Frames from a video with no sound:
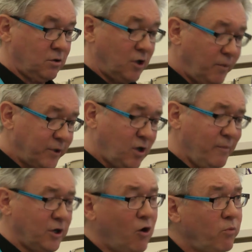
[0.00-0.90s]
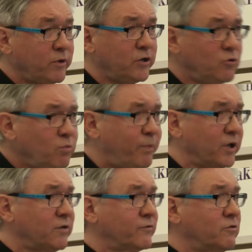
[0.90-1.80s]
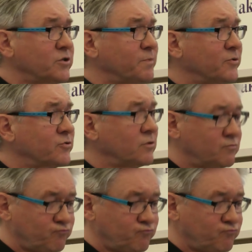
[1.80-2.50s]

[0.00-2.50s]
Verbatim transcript: I'll be coming home with a new bike Christmas.